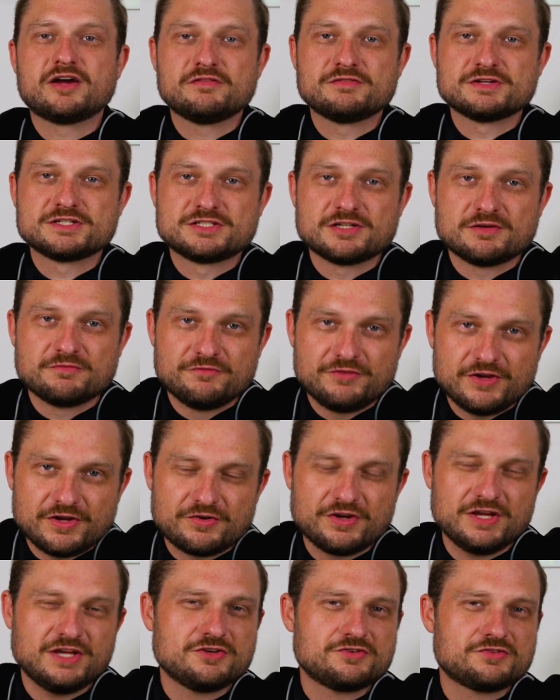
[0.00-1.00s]
cover some
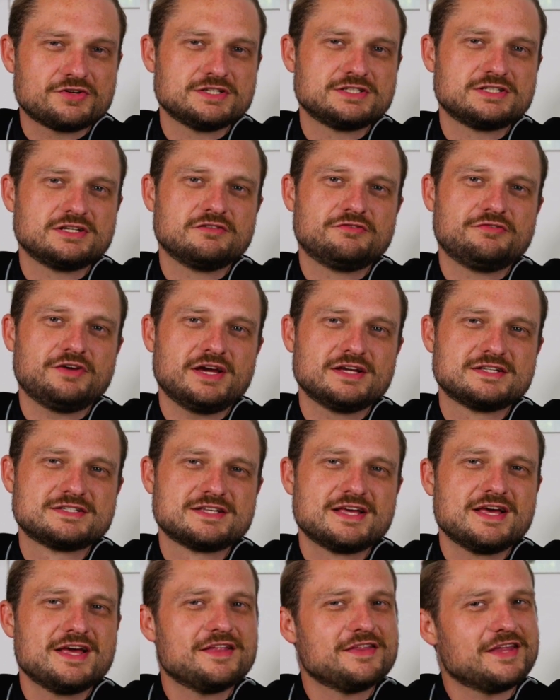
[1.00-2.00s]
very interesting
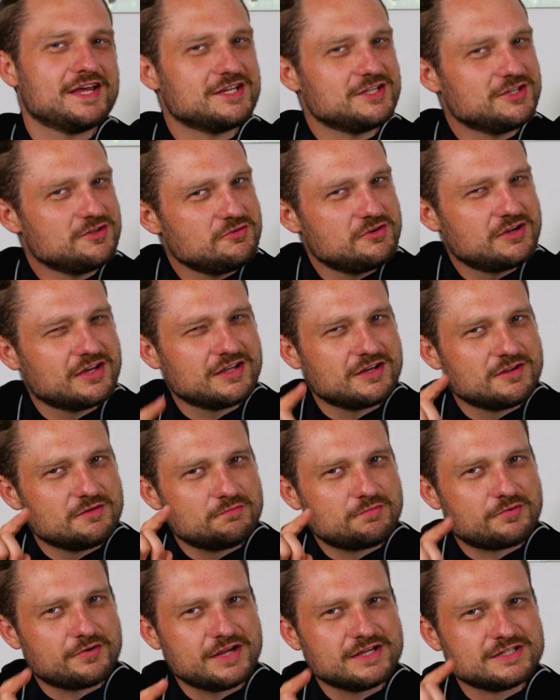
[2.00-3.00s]
facts that you can
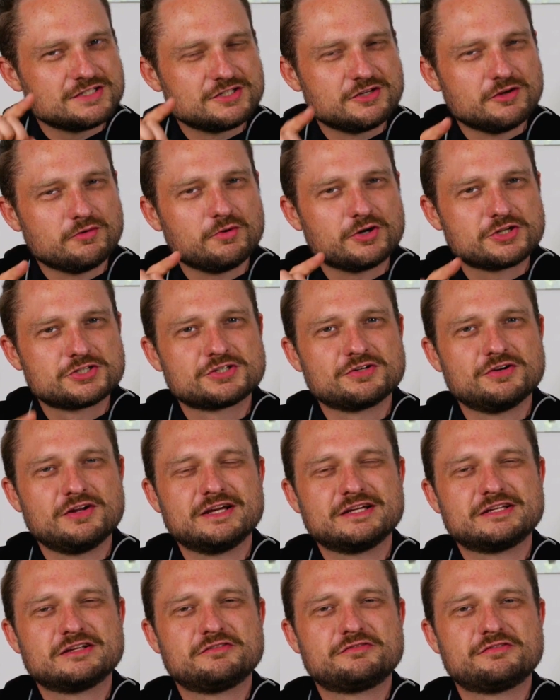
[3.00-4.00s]
impress your watch
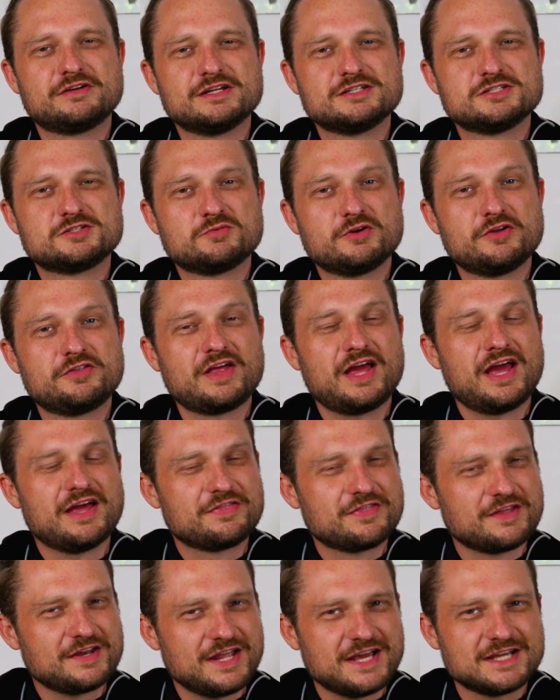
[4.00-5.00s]
collector friends with
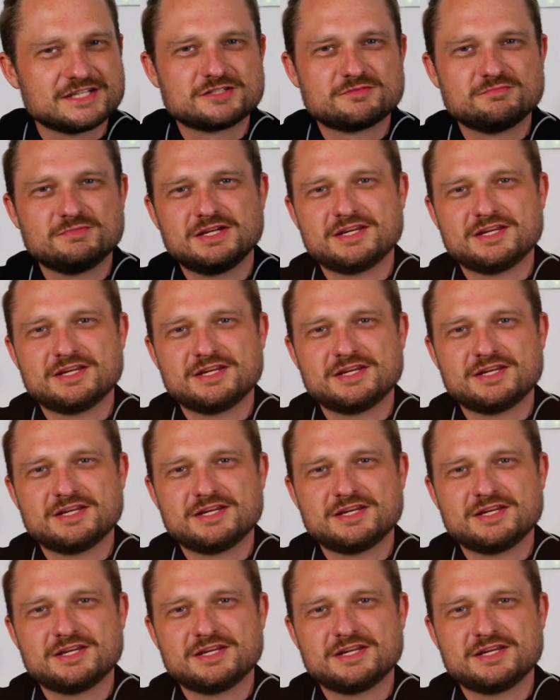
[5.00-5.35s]
at the next